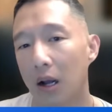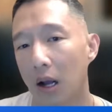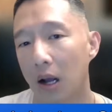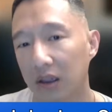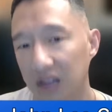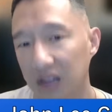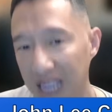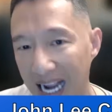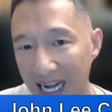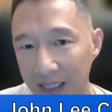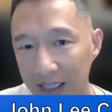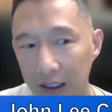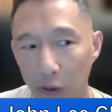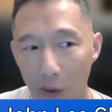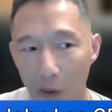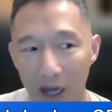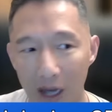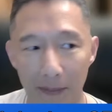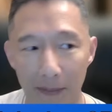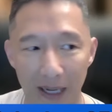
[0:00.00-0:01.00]
then you
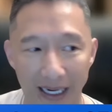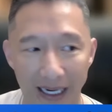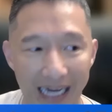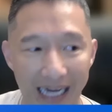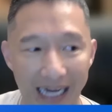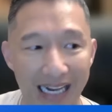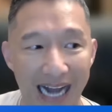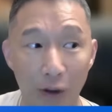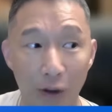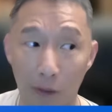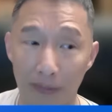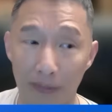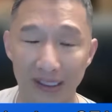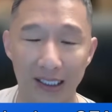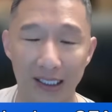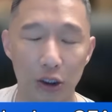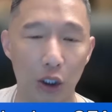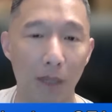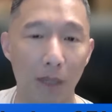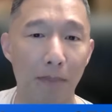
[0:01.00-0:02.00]
want to be again lighting your
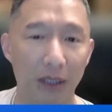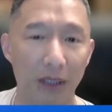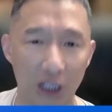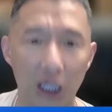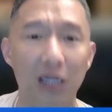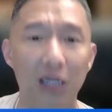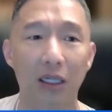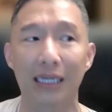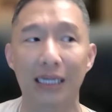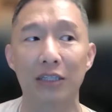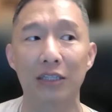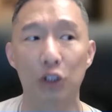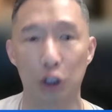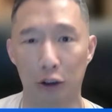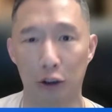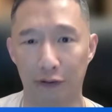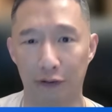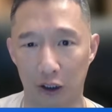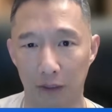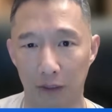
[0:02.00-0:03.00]
position, particularly in
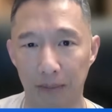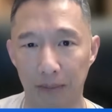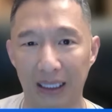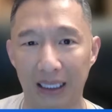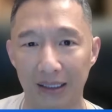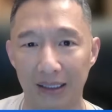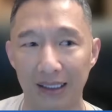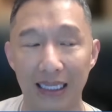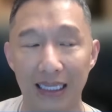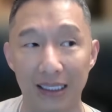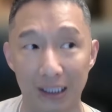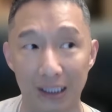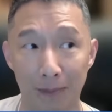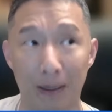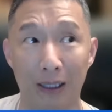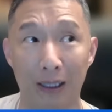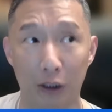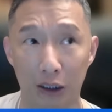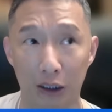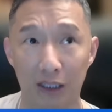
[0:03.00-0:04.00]
silver, because it is
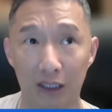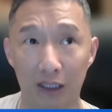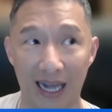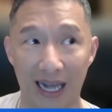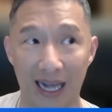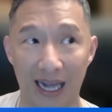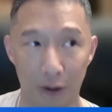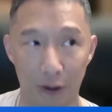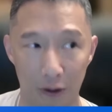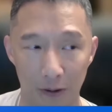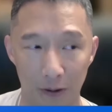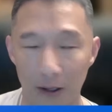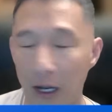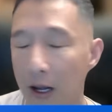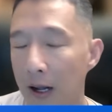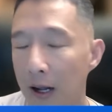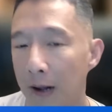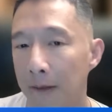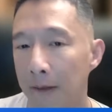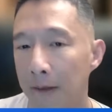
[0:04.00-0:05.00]
speculative capital.
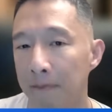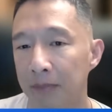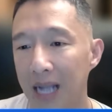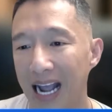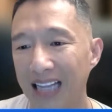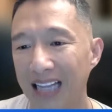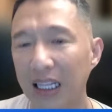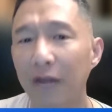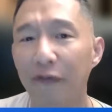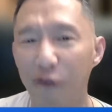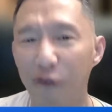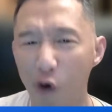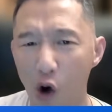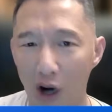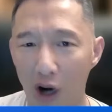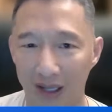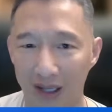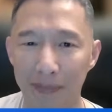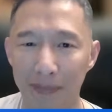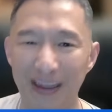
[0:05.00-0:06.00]
And then
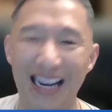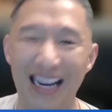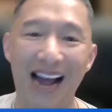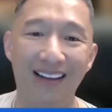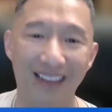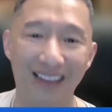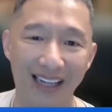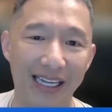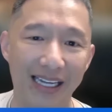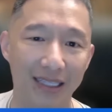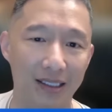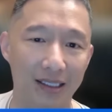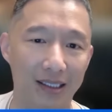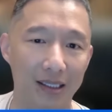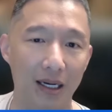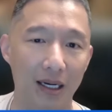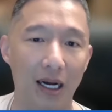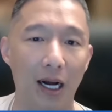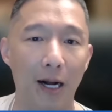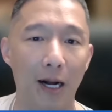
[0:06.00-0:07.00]
fourth, but not
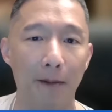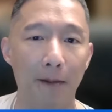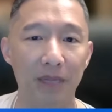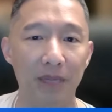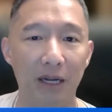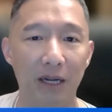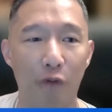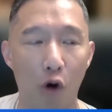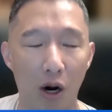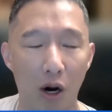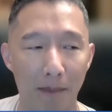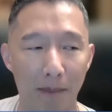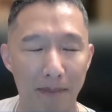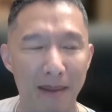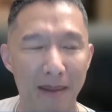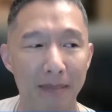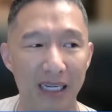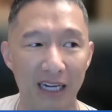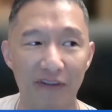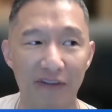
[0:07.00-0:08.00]
least, for
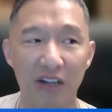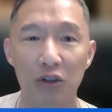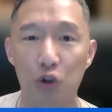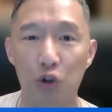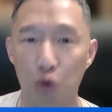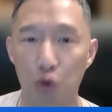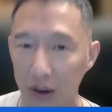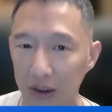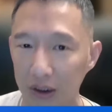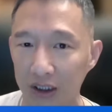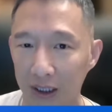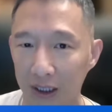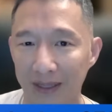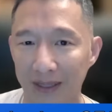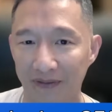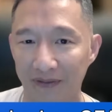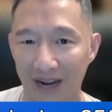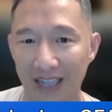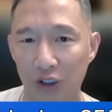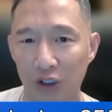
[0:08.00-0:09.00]
even shorter term
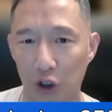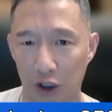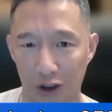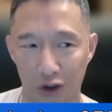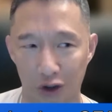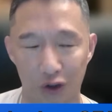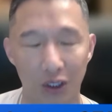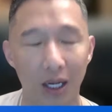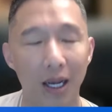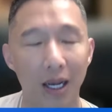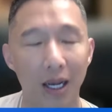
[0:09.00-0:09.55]
investors,